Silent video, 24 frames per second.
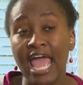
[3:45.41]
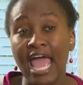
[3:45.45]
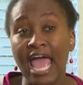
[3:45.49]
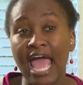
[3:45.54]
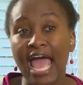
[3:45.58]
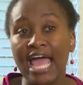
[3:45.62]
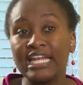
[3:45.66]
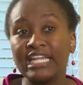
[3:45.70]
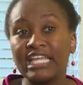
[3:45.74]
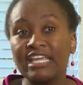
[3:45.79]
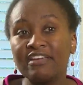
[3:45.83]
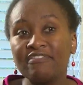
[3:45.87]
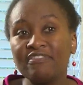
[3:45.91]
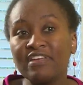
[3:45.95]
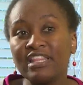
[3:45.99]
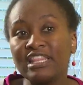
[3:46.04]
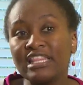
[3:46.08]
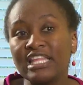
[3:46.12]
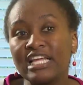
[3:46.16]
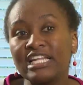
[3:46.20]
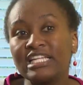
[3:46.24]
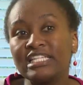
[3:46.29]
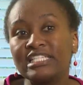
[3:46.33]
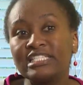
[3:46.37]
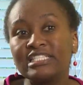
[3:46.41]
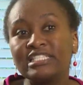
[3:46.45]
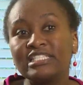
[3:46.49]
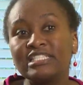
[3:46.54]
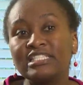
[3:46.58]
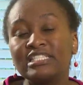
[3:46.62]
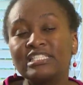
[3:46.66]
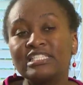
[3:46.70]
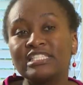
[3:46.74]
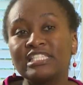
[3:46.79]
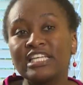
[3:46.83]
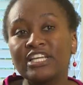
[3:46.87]
And given that
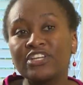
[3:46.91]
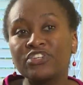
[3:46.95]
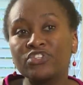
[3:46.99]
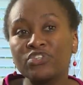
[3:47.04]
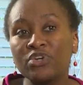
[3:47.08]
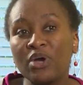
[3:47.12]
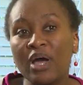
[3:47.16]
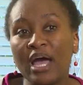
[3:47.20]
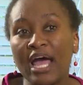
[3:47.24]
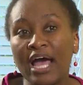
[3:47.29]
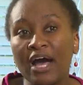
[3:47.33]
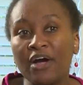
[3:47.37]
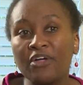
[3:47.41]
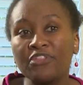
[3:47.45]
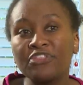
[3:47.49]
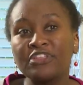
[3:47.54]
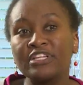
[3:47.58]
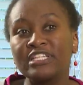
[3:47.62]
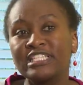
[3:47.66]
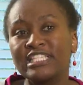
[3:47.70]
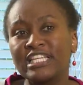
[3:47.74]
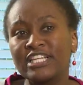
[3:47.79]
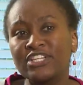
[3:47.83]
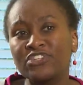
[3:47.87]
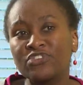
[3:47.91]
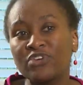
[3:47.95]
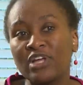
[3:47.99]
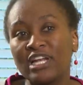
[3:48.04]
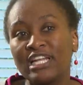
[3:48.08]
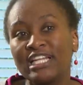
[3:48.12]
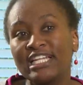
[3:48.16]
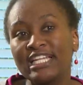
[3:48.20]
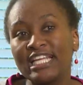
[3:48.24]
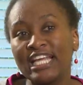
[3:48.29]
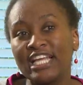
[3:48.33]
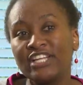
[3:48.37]
sexual health and
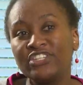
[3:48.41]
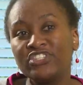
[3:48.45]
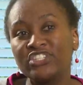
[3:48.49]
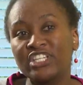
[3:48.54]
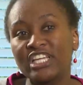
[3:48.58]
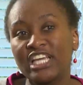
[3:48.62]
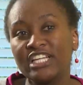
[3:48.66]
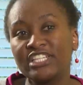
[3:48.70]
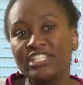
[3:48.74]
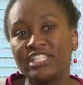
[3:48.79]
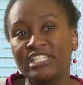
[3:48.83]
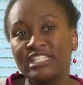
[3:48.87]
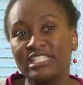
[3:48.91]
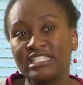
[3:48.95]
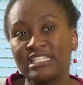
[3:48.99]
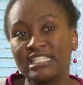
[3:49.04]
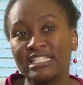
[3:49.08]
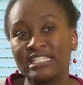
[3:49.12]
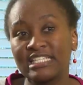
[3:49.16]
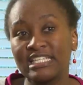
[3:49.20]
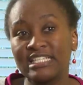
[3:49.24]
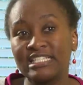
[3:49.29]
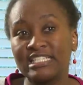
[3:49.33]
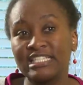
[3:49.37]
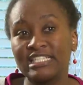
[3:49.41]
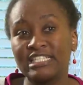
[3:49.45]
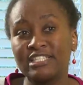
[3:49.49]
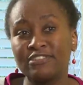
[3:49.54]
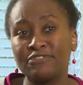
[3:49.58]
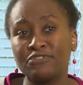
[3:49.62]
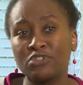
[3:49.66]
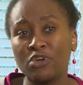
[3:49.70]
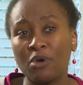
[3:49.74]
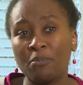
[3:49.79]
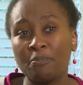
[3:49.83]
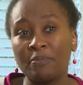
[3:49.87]
sexuality education is a
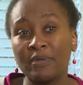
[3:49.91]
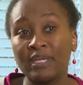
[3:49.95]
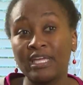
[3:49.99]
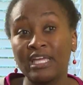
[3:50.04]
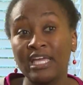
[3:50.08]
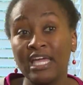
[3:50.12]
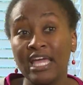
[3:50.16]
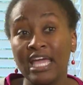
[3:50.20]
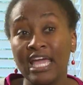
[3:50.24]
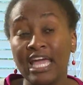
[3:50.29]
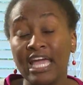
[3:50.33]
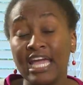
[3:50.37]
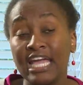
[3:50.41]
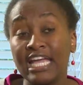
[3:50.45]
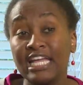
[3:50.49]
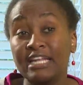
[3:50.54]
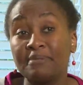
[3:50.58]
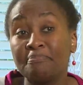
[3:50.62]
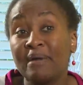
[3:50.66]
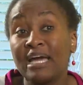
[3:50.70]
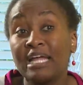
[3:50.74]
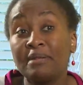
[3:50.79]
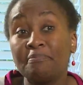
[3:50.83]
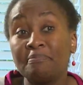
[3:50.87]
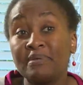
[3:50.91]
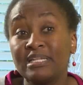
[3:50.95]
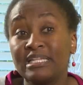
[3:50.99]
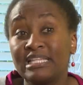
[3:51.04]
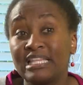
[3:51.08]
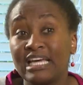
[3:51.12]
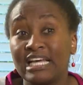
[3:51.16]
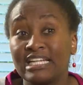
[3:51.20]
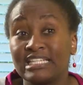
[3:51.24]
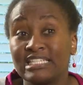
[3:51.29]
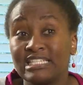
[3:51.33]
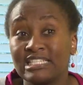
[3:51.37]
sensitive topic, it might be
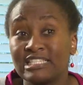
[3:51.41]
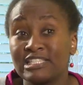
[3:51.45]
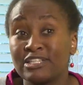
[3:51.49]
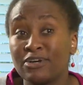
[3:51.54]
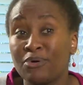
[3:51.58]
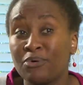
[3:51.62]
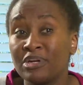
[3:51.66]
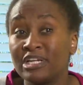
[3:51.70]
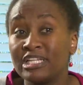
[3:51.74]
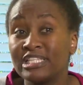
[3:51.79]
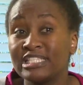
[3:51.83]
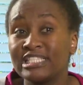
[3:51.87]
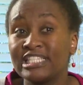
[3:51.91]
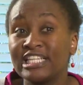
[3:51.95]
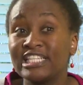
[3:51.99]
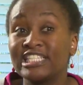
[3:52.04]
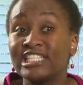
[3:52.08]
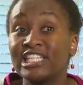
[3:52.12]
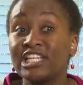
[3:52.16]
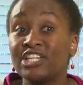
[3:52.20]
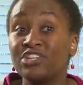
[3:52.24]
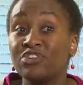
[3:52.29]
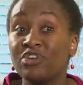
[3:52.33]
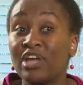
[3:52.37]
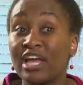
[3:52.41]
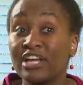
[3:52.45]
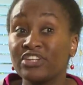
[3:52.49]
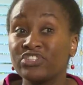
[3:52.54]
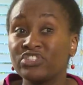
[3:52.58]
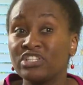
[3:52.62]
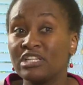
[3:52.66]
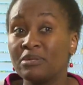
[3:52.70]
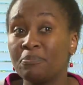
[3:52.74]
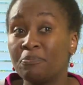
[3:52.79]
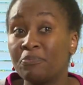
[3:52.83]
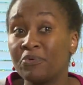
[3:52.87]
that is the only session you
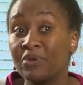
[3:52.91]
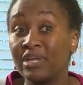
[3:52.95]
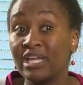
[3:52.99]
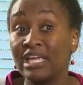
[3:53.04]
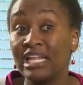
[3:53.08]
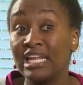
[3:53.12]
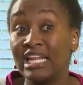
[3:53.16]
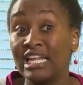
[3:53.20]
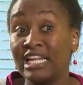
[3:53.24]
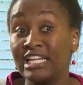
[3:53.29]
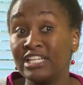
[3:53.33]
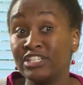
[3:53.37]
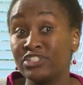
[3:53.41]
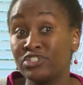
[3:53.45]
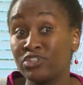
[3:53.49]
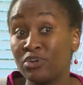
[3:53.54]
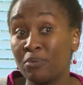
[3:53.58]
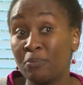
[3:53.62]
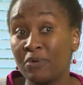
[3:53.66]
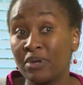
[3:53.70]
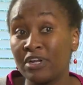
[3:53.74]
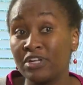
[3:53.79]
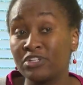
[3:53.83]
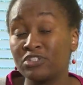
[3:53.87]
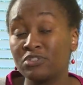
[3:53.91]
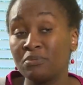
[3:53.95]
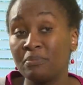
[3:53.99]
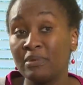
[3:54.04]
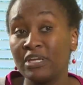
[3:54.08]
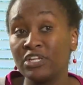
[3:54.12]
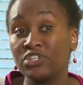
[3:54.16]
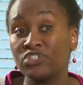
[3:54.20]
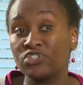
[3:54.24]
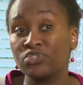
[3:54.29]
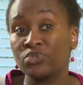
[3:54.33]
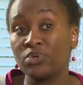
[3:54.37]
actually bring in an interpreter to
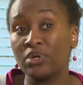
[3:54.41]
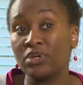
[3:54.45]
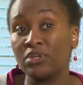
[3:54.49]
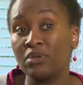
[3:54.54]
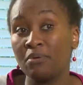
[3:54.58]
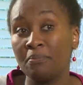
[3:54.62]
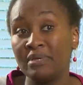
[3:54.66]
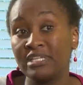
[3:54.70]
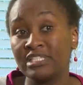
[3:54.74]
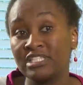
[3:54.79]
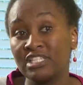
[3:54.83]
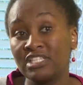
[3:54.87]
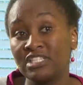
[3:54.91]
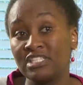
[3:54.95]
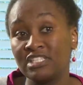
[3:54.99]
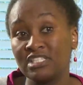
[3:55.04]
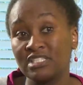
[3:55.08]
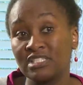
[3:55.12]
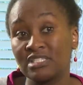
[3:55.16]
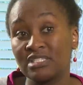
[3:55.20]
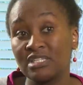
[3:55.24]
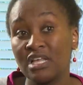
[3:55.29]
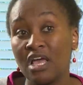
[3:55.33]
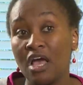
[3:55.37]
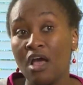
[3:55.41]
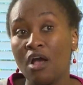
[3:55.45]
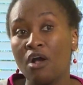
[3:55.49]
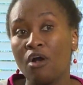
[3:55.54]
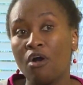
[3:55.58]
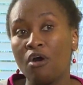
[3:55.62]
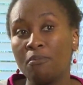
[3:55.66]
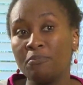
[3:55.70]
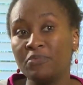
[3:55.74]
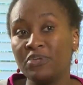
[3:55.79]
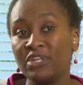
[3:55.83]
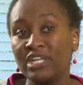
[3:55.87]
make sure your message is
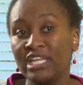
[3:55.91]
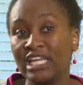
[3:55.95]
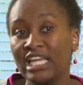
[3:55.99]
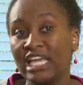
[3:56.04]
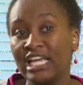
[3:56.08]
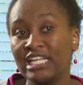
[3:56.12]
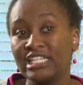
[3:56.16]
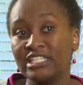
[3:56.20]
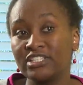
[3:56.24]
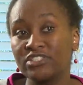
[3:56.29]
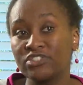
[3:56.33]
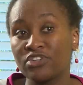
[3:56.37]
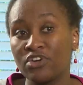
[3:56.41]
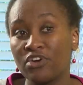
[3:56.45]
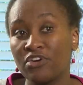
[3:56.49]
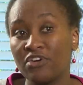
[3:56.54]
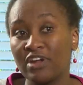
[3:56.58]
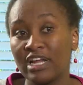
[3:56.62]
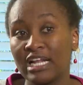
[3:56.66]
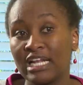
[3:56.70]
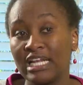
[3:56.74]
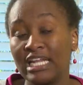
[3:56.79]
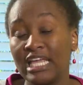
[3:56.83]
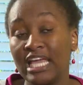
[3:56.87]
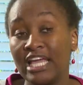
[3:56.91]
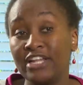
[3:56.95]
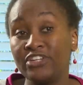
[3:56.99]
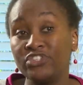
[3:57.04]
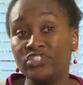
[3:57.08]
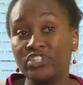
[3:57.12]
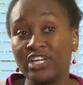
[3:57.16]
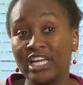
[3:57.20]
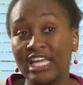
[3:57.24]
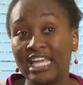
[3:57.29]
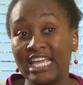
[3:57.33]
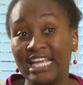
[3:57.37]
communicated correctly and
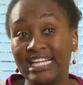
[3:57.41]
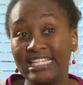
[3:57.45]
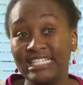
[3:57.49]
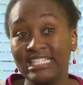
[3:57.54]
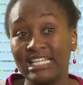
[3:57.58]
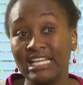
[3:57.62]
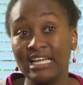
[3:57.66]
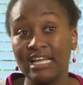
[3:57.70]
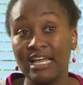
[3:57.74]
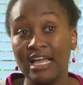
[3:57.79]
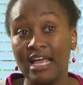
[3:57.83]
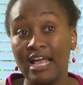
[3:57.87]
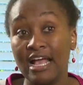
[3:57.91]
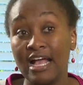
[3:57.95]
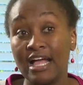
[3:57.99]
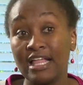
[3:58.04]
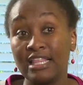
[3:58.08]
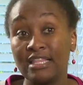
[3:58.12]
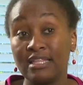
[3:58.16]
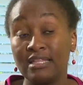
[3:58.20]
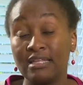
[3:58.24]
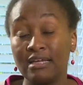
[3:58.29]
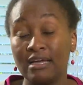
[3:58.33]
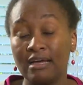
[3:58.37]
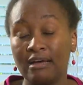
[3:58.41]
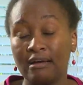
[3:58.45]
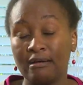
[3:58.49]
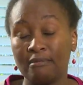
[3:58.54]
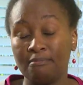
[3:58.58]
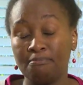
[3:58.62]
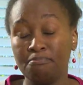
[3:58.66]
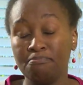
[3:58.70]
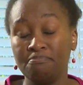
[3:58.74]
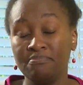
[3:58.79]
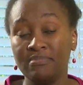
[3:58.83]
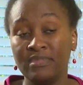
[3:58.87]
you're getting
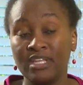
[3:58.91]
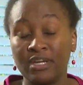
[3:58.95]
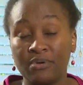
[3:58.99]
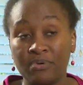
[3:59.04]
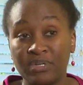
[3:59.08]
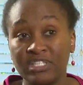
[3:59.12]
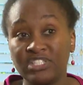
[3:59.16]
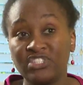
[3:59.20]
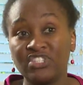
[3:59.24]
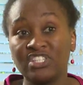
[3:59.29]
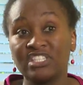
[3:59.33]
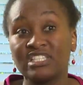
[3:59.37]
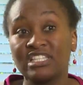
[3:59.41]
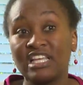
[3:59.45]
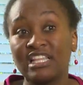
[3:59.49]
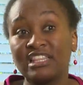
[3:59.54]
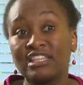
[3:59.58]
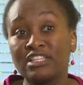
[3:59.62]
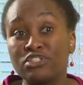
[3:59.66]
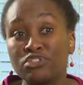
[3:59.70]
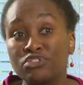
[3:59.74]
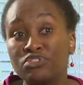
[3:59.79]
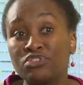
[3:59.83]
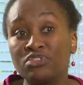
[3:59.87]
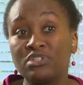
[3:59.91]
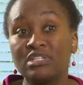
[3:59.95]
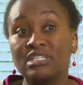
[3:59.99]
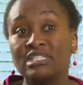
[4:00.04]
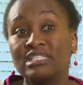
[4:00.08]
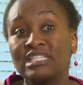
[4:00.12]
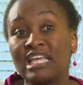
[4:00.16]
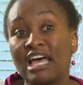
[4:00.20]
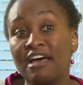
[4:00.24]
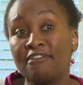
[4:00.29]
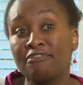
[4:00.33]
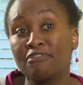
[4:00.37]
the questions that the
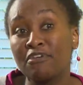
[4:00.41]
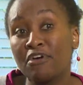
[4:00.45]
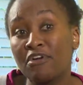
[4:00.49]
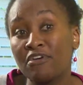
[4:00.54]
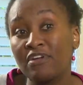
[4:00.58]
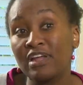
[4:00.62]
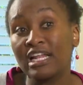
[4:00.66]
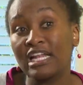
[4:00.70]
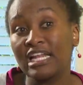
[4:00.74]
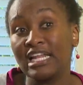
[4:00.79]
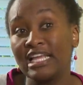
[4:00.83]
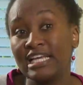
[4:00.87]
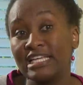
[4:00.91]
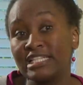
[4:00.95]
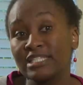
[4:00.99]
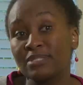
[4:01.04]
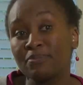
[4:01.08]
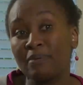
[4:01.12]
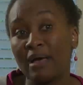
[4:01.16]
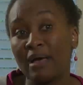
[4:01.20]
students have correctly as